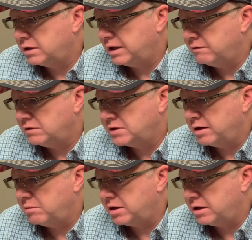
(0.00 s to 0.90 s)
they have to say
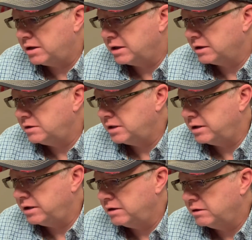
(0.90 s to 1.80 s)
about it. I can tell
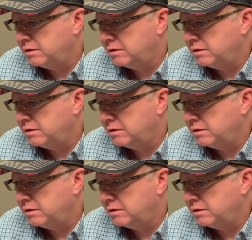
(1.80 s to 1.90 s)
you.